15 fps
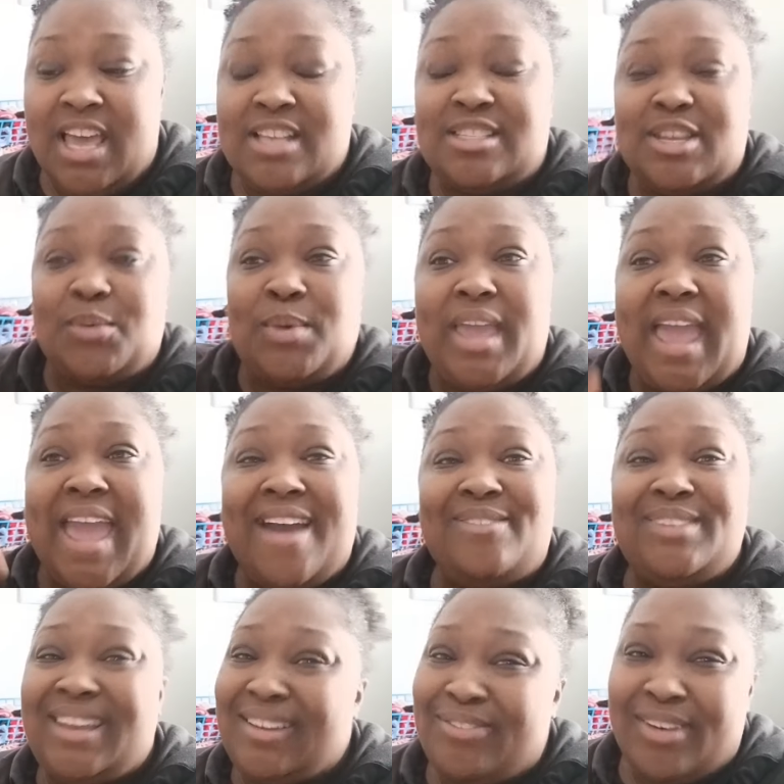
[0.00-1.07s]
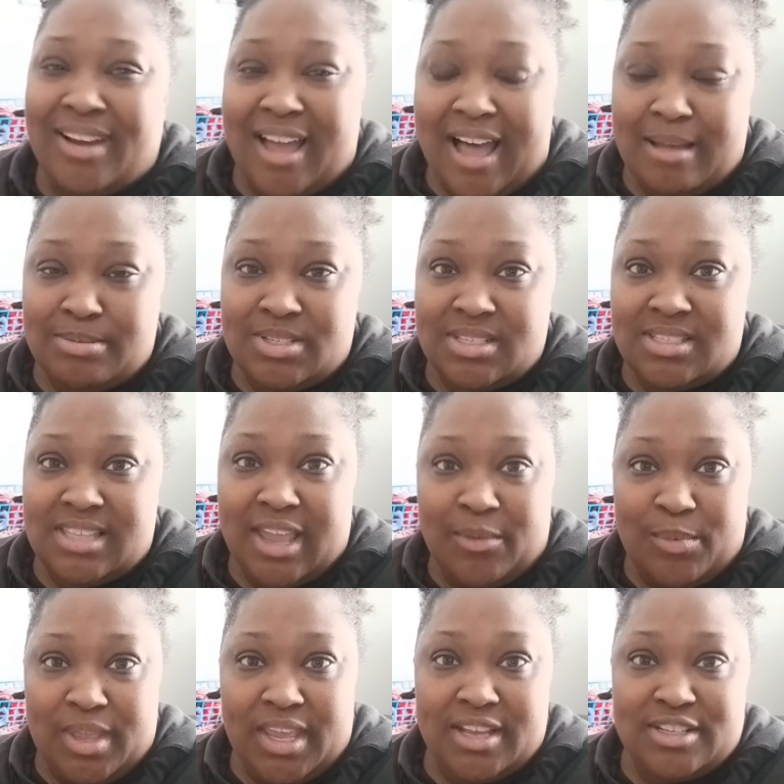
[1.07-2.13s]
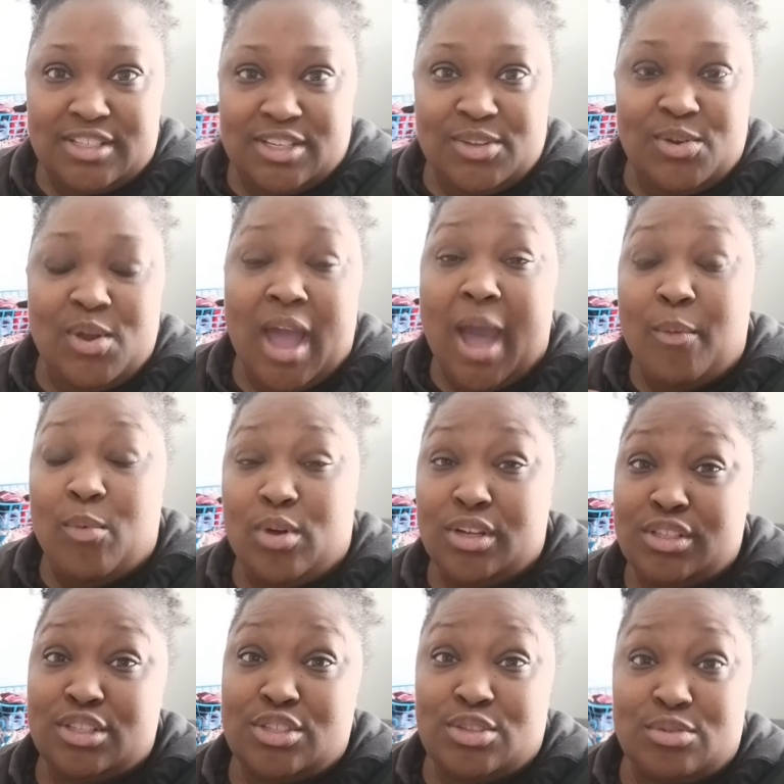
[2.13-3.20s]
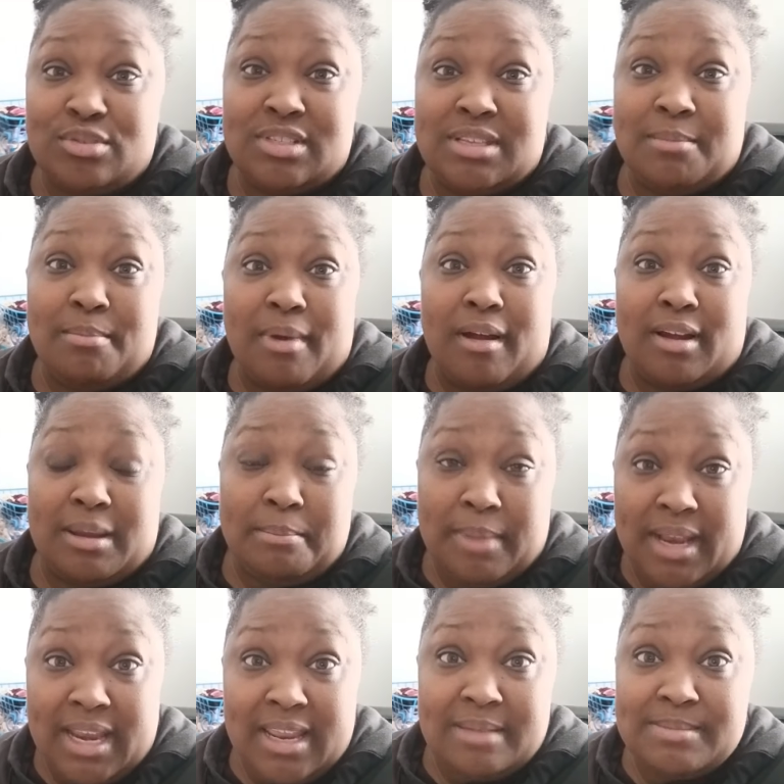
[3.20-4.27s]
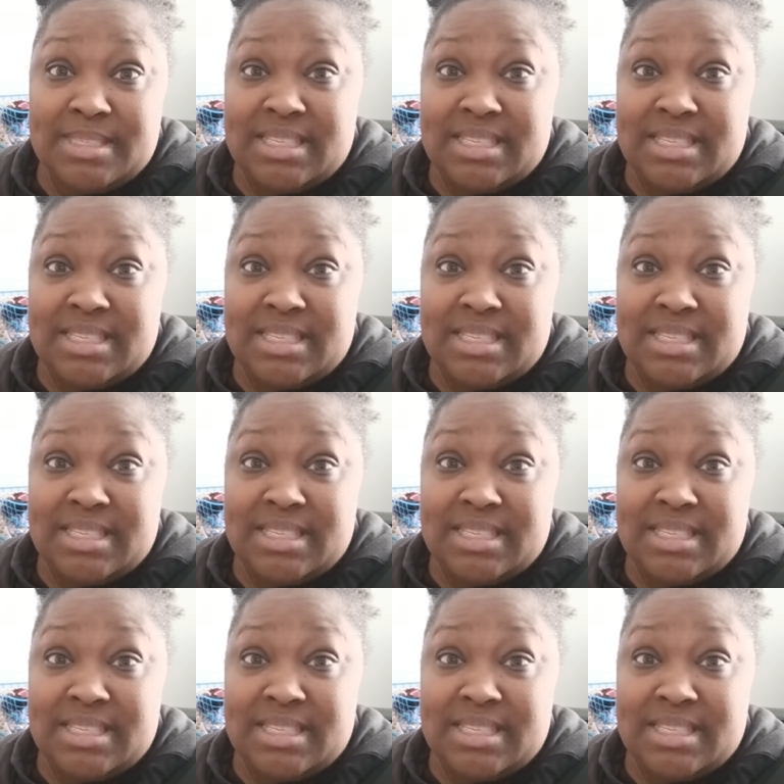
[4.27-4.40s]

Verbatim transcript: So we have different options that we can do. I want to tour some barndominiums